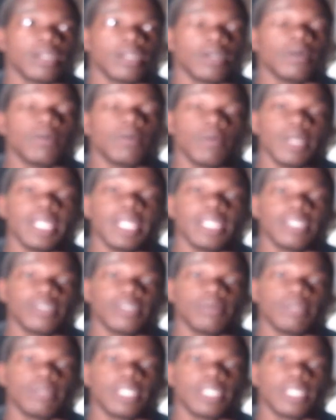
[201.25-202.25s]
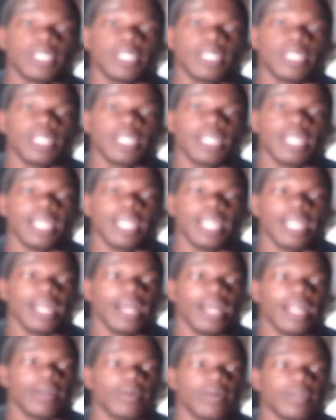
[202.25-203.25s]
way too many. And
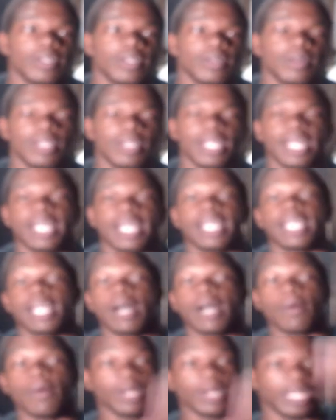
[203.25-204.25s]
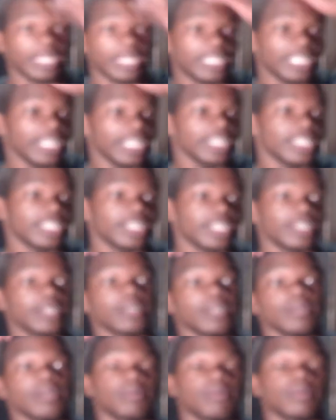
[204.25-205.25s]
I don't know, like I want to date
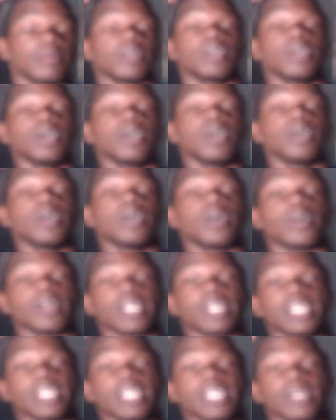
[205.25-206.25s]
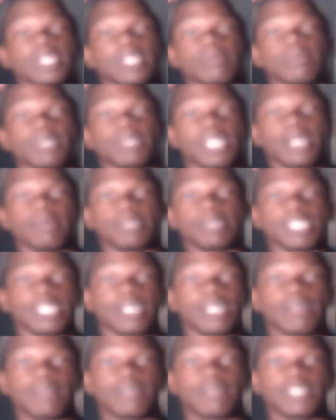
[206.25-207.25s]
them or get with them type
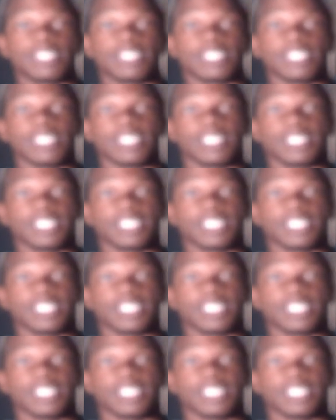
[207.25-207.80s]
stuff. It's just